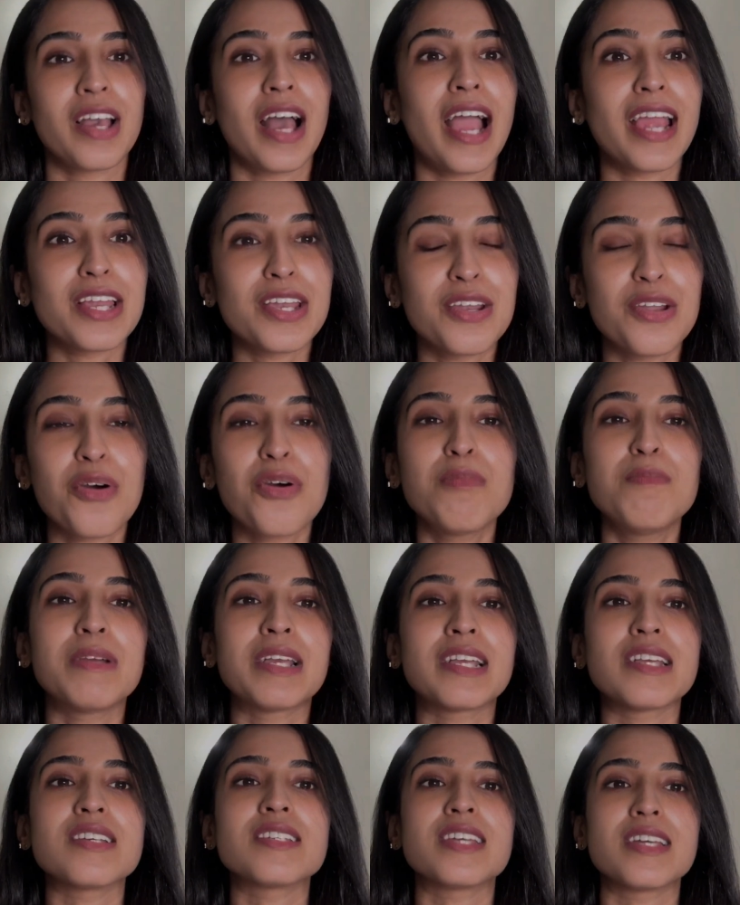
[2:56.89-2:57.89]
I know
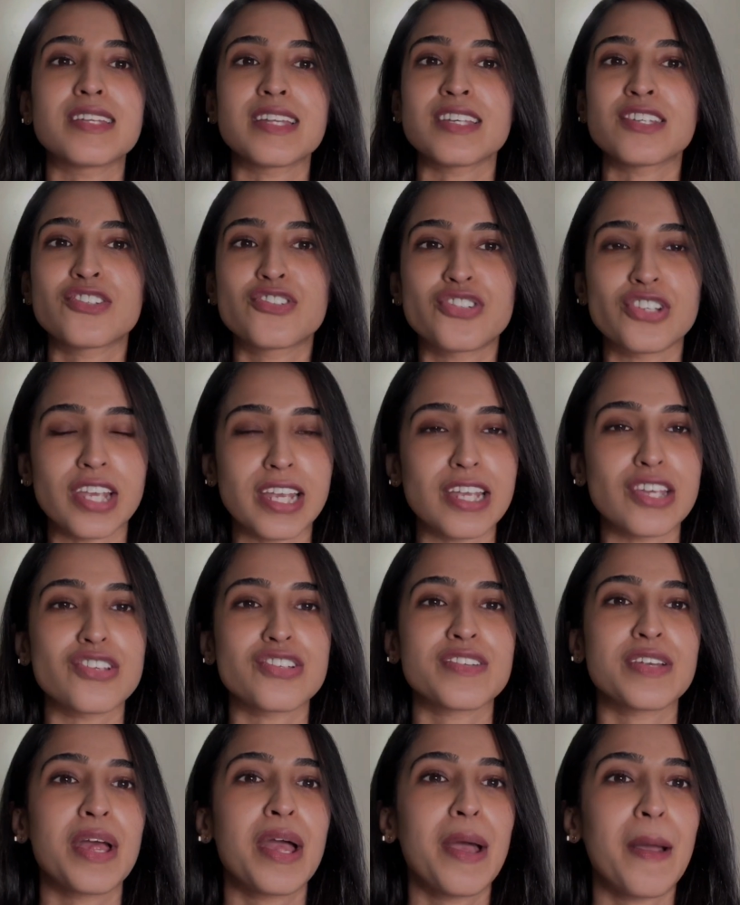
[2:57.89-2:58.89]
because it has
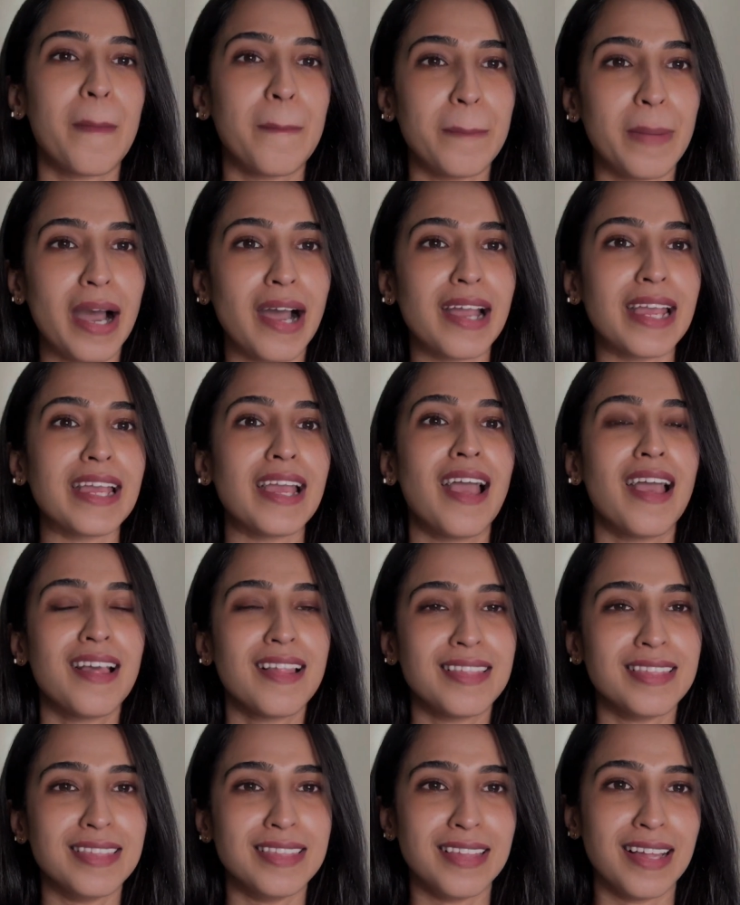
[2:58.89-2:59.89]
changed my
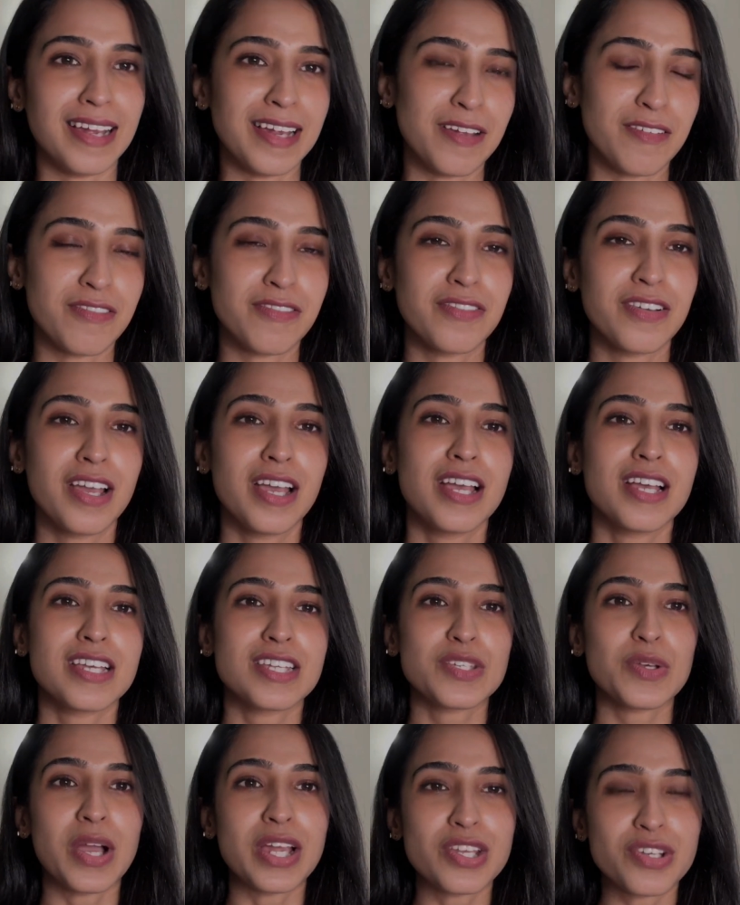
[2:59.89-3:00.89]
life.
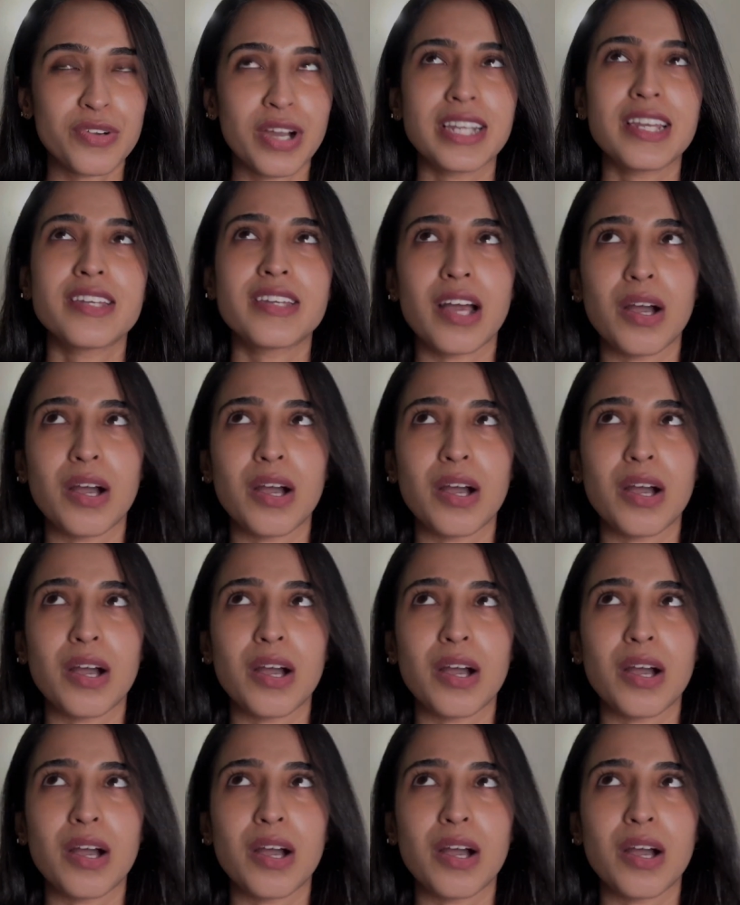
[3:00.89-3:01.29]
So I tried it